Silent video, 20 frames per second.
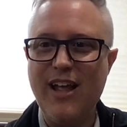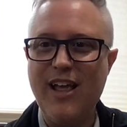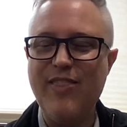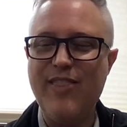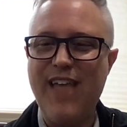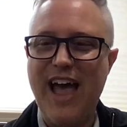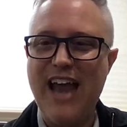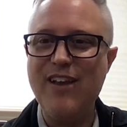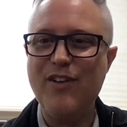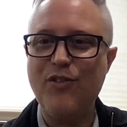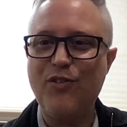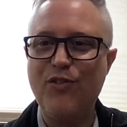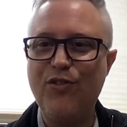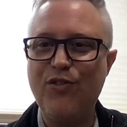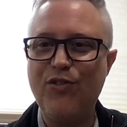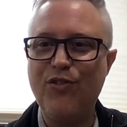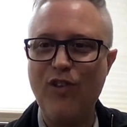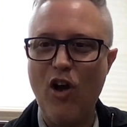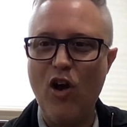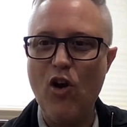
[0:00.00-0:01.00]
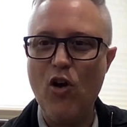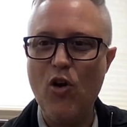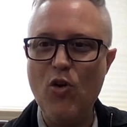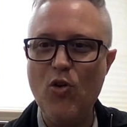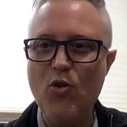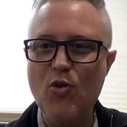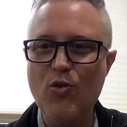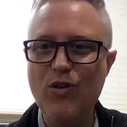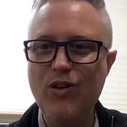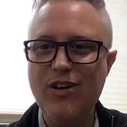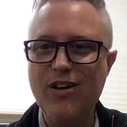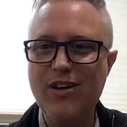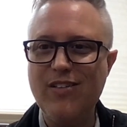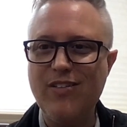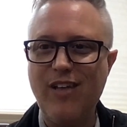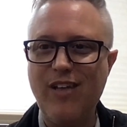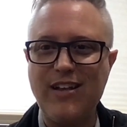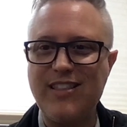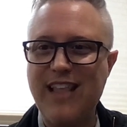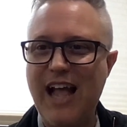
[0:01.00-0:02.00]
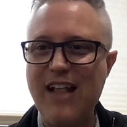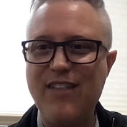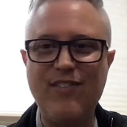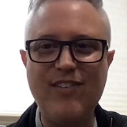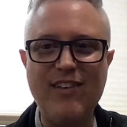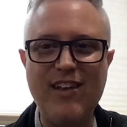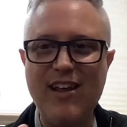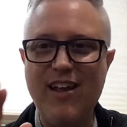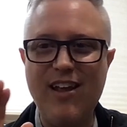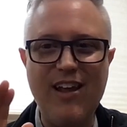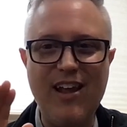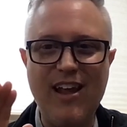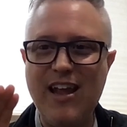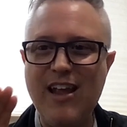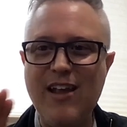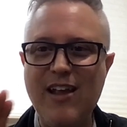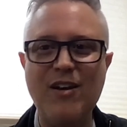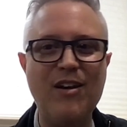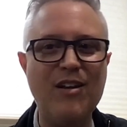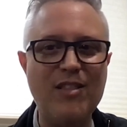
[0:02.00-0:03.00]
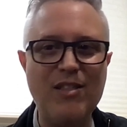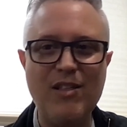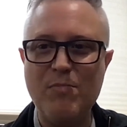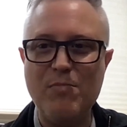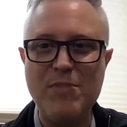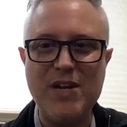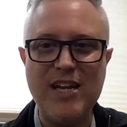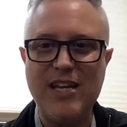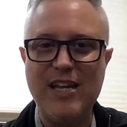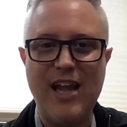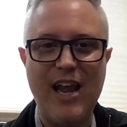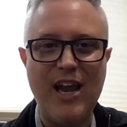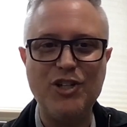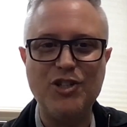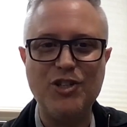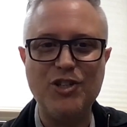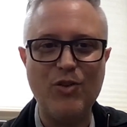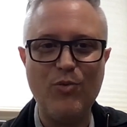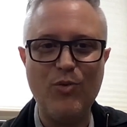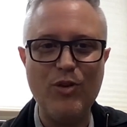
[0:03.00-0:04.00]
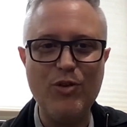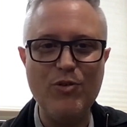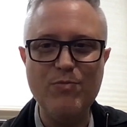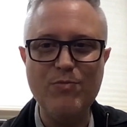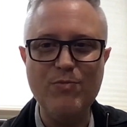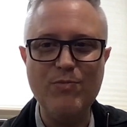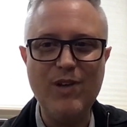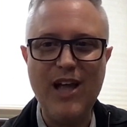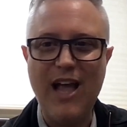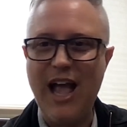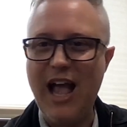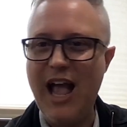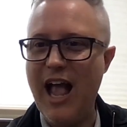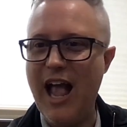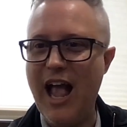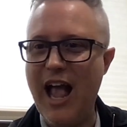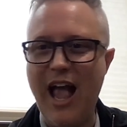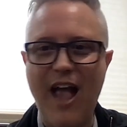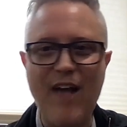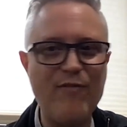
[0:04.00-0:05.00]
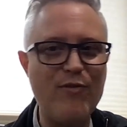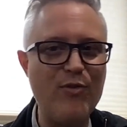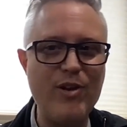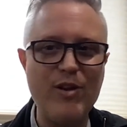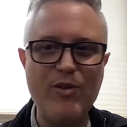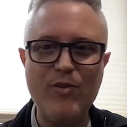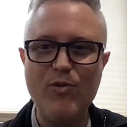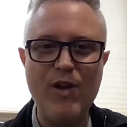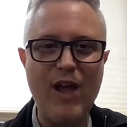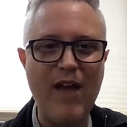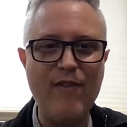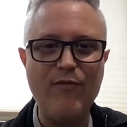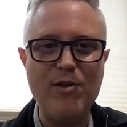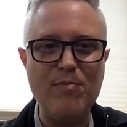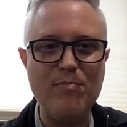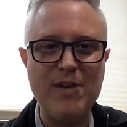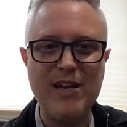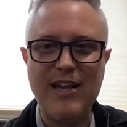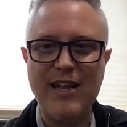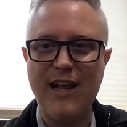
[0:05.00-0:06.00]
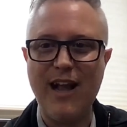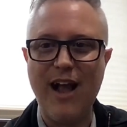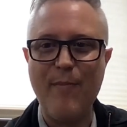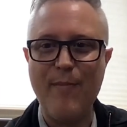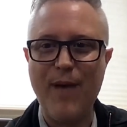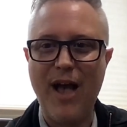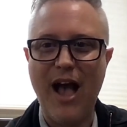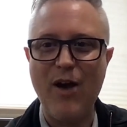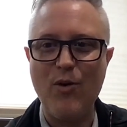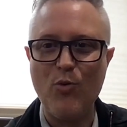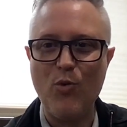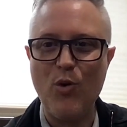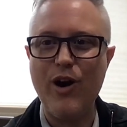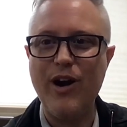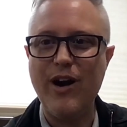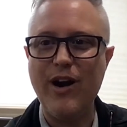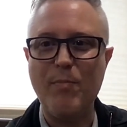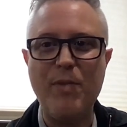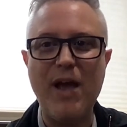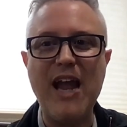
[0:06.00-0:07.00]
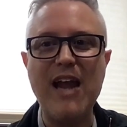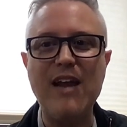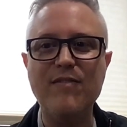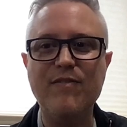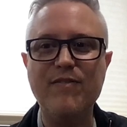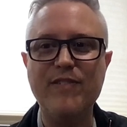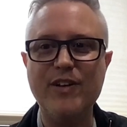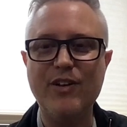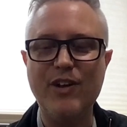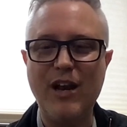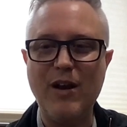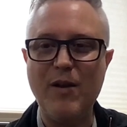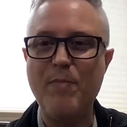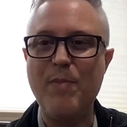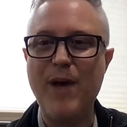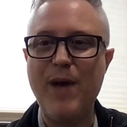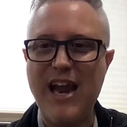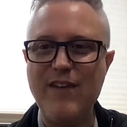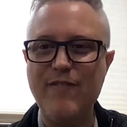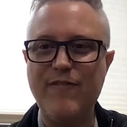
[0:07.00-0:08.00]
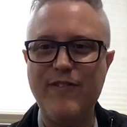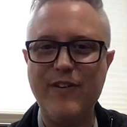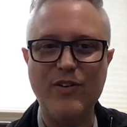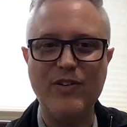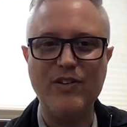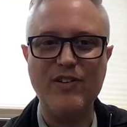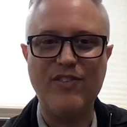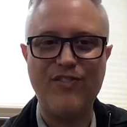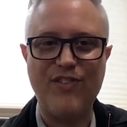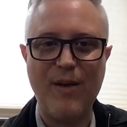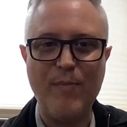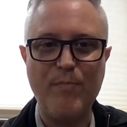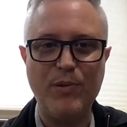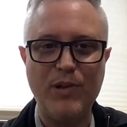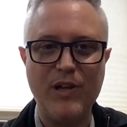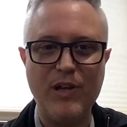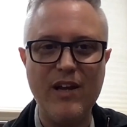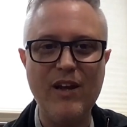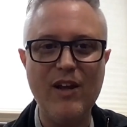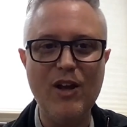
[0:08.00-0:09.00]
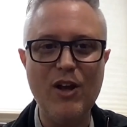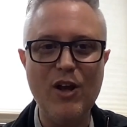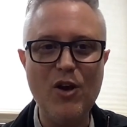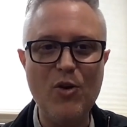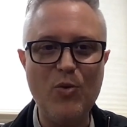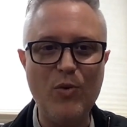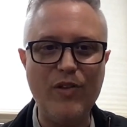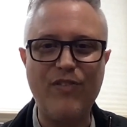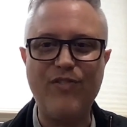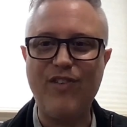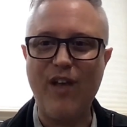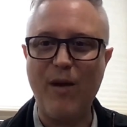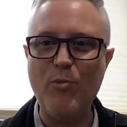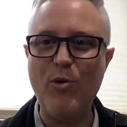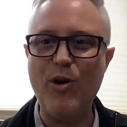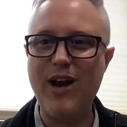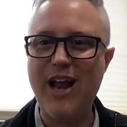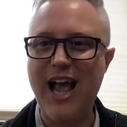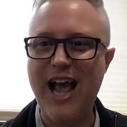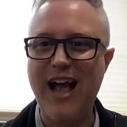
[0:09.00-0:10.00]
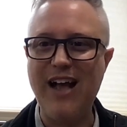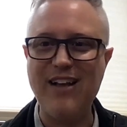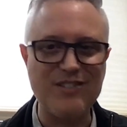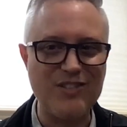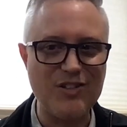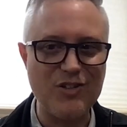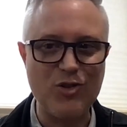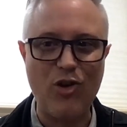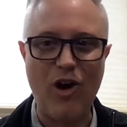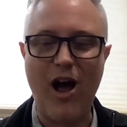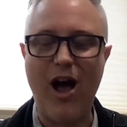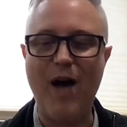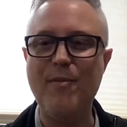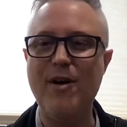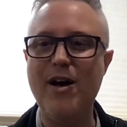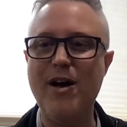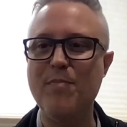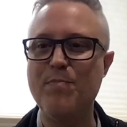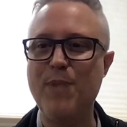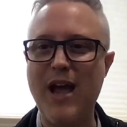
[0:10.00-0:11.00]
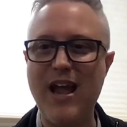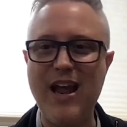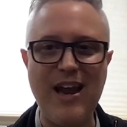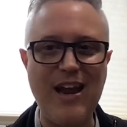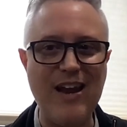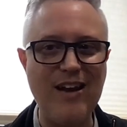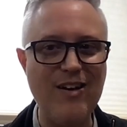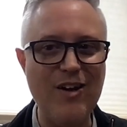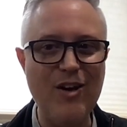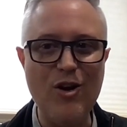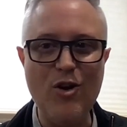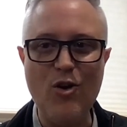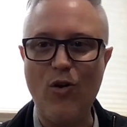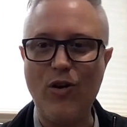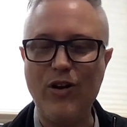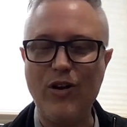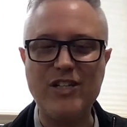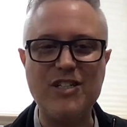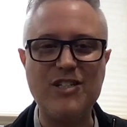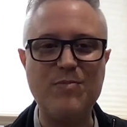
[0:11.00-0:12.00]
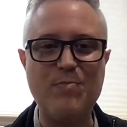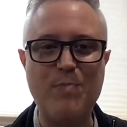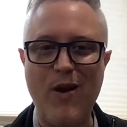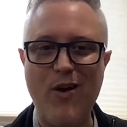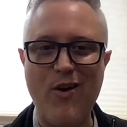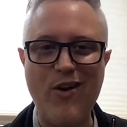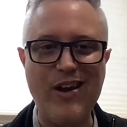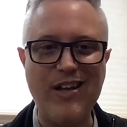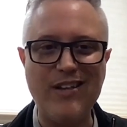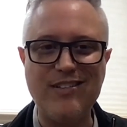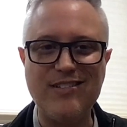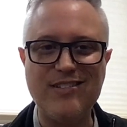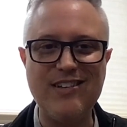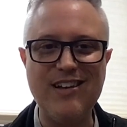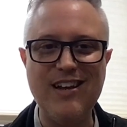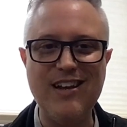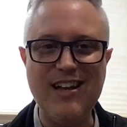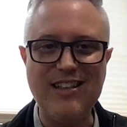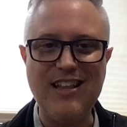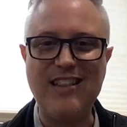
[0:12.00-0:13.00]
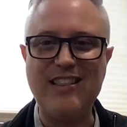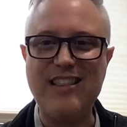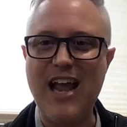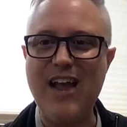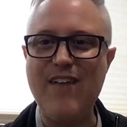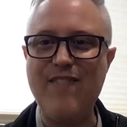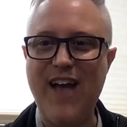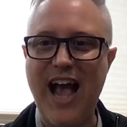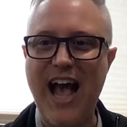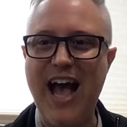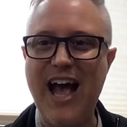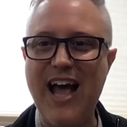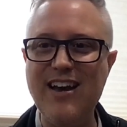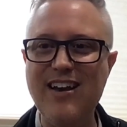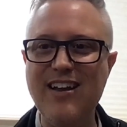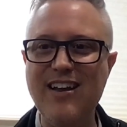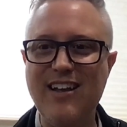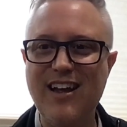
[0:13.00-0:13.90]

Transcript: that is so like that's in the mediation room every every meeting I'm at. We're in a pain field. And a pain field is simply when someone has trauma, pain, or an experience that they've had